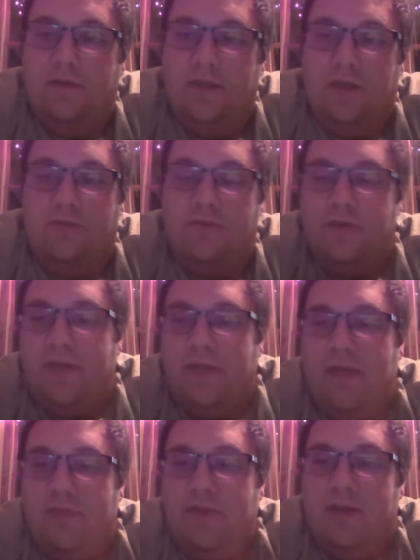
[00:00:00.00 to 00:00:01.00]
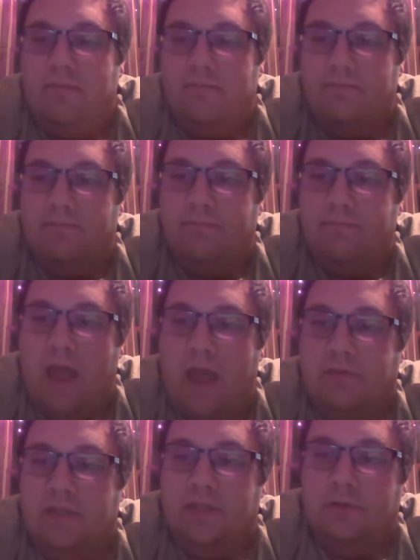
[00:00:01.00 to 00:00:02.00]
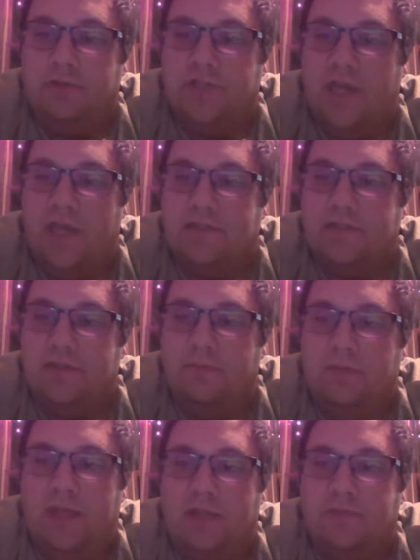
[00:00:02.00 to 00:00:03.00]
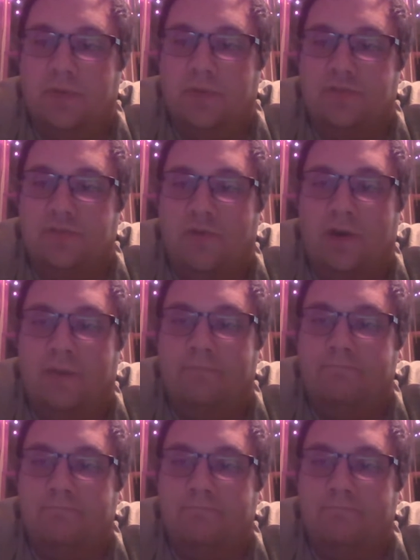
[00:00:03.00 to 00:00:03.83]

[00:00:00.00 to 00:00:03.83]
you could feel that thing pounding in your chest, and that's when it's running.